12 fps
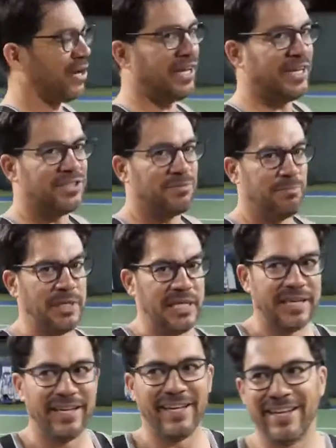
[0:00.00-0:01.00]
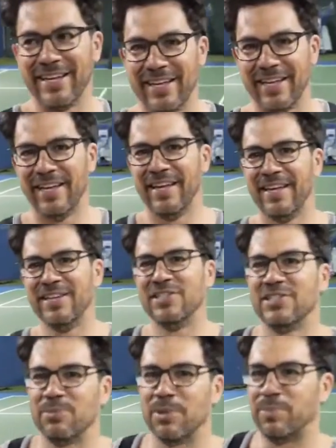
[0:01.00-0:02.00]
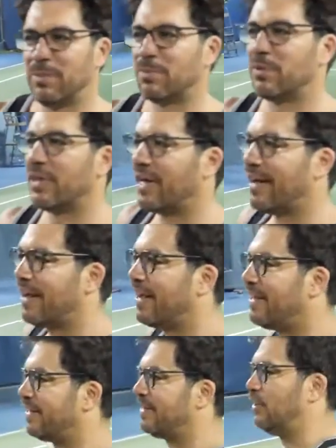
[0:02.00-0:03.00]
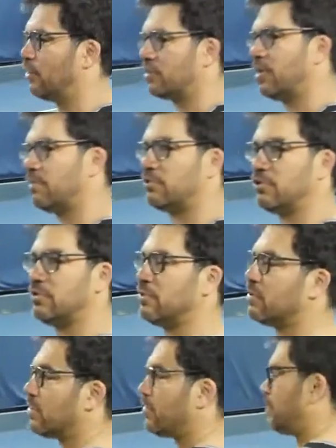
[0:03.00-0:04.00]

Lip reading: I'd get to meet some of the people that I looked up to, you know?